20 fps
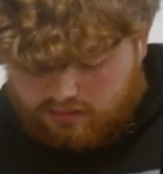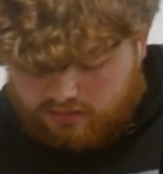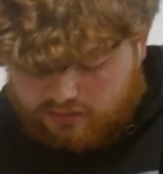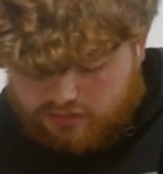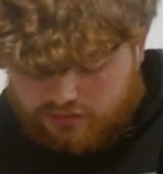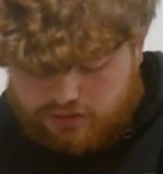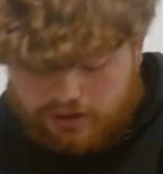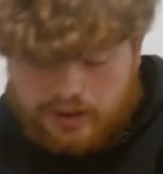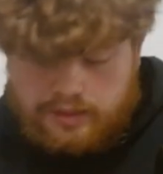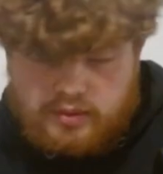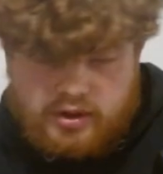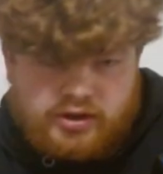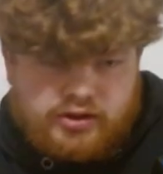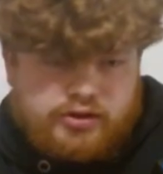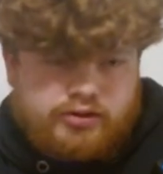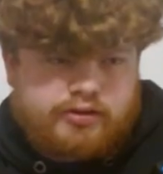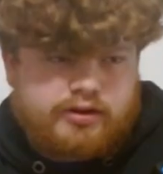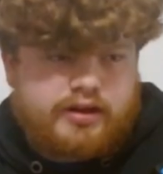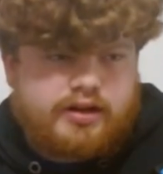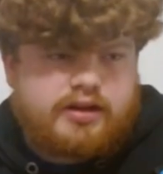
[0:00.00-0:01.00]

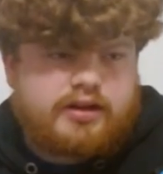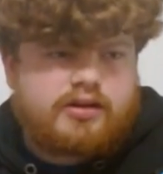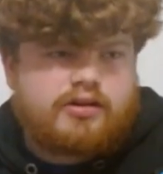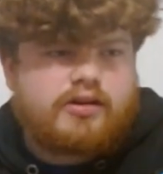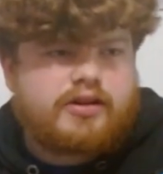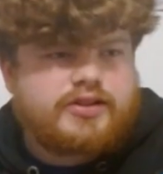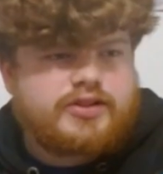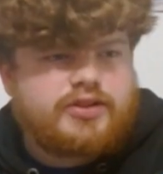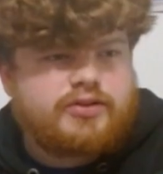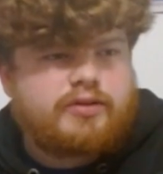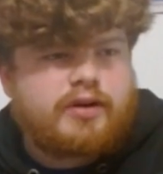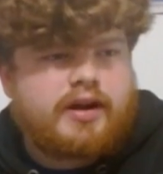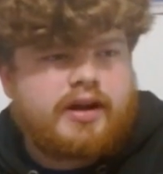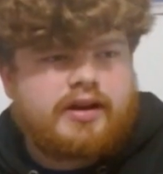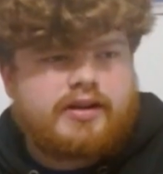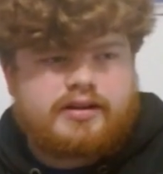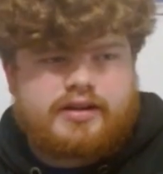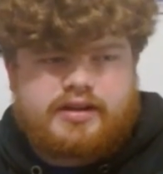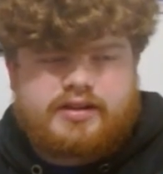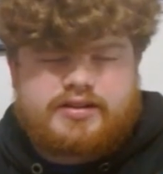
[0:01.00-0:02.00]
Draymond Green also
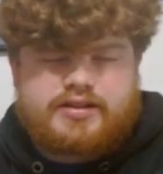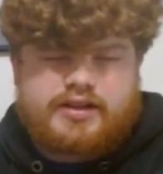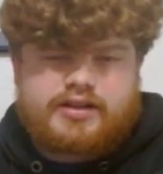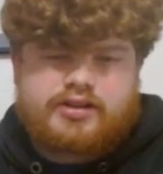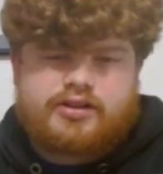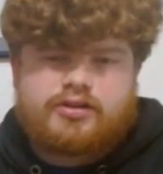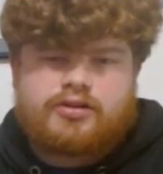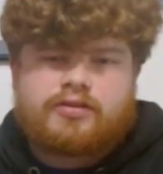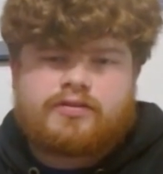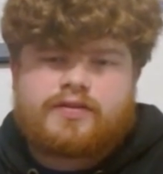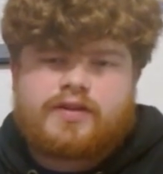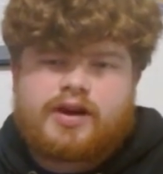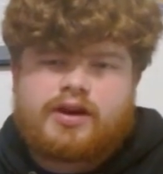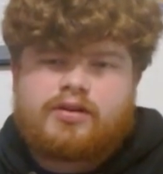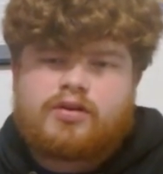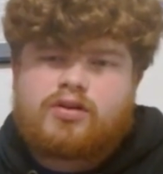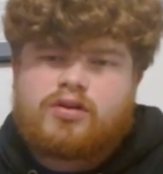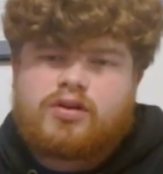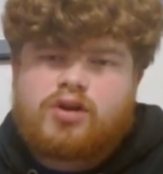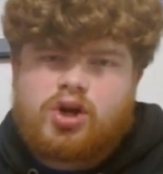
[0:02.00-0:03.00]
had a technical
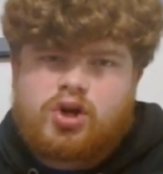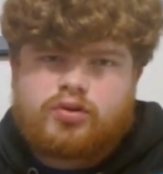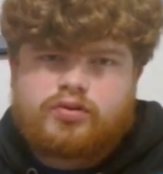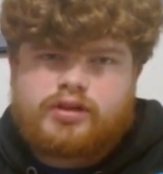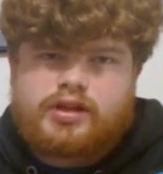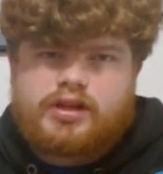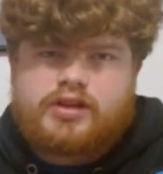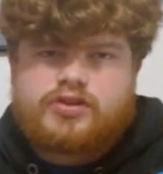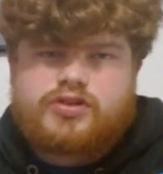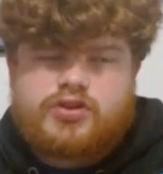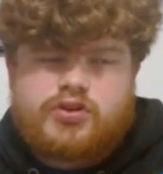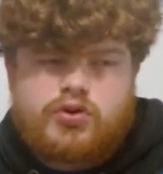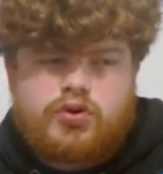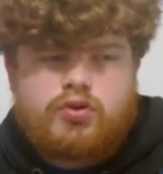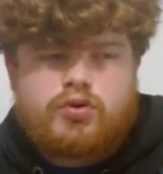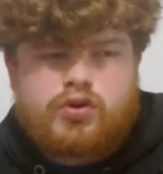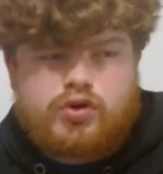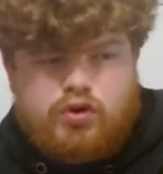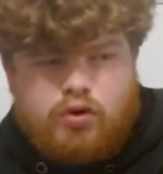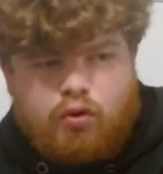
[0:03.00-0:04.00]
foul only
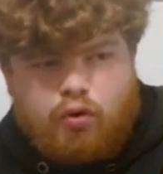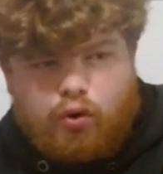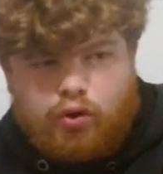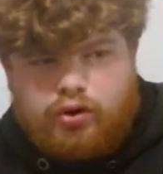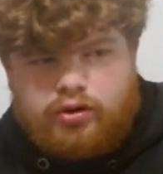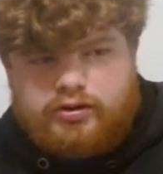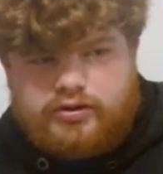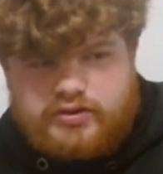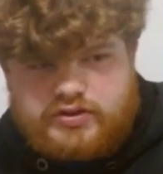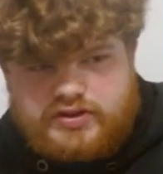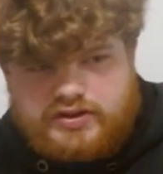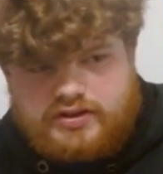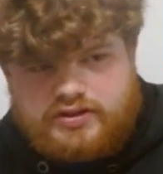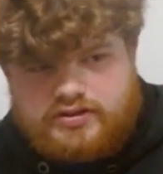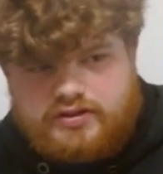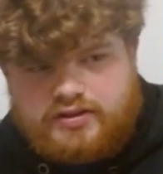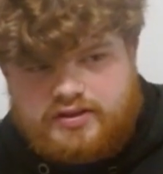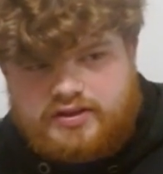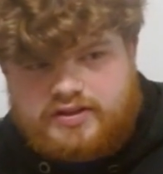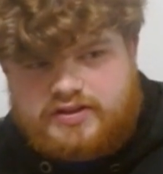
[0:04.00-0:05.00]
2 quarters
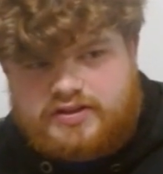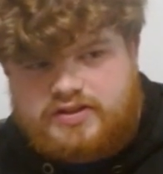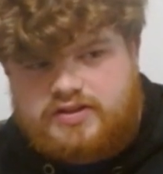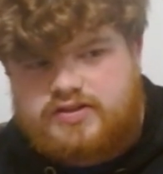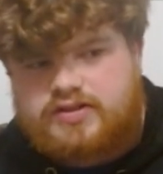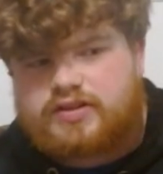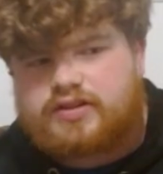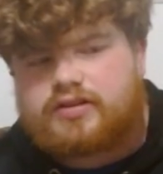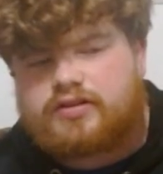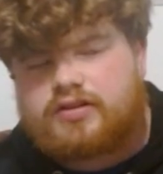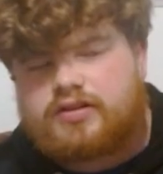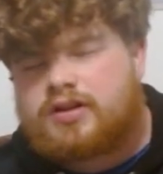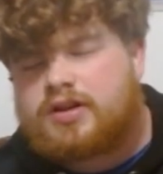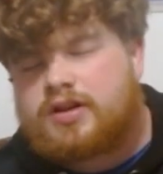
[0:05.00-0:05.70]
into the season.